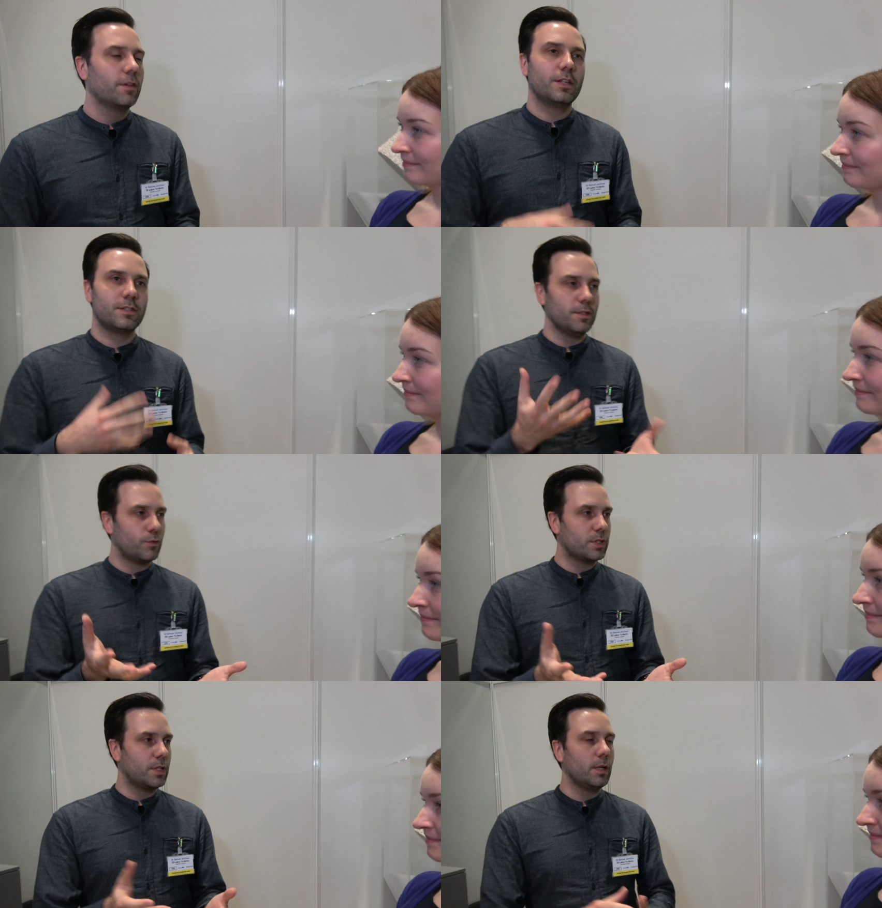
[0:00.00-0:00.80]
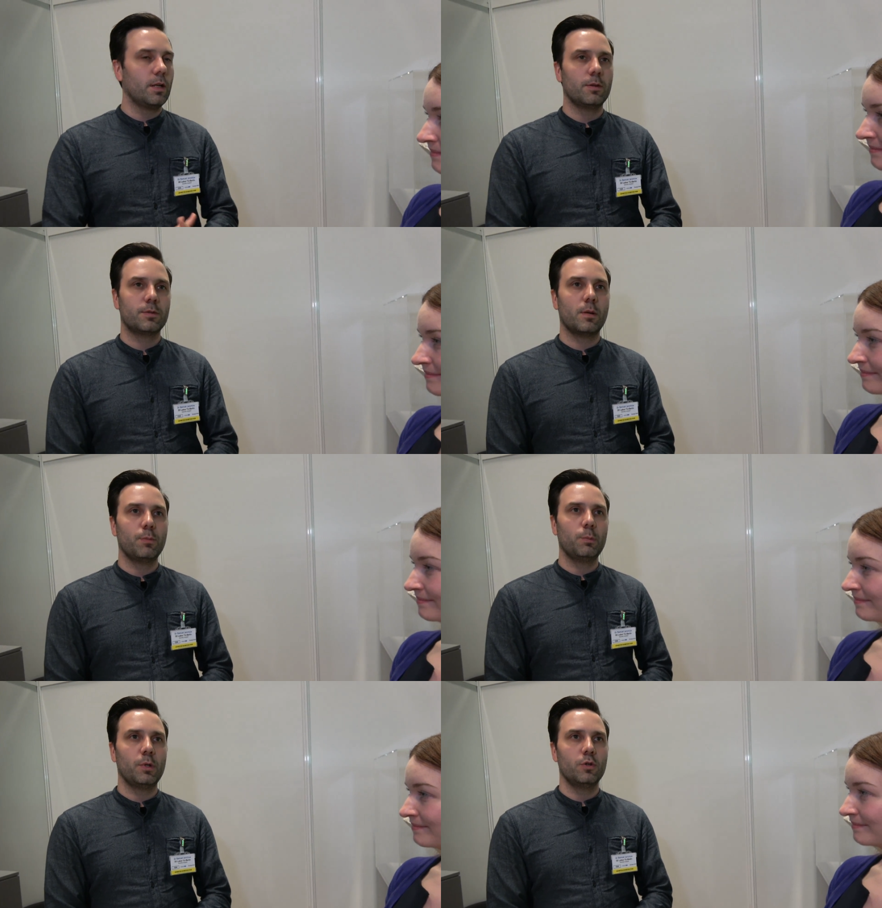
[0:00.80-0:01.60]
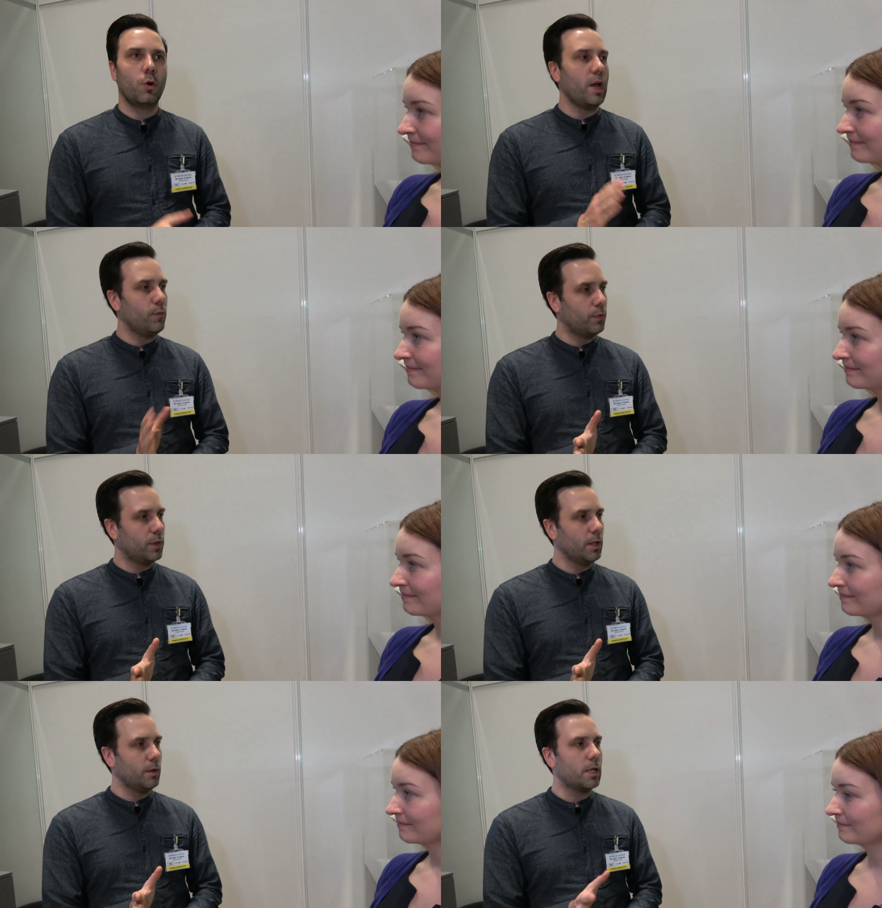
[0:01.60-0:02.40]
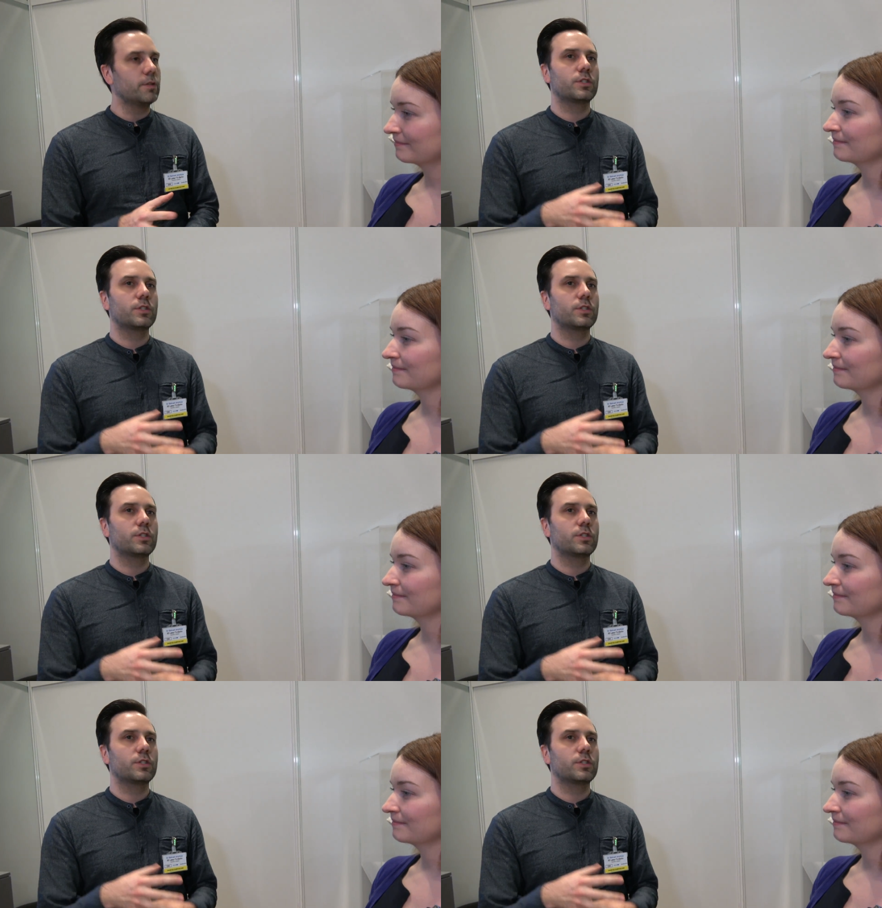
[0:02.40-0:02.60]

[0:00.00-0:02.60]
Speaker 1: That's interesting, and some people know everything, and mm.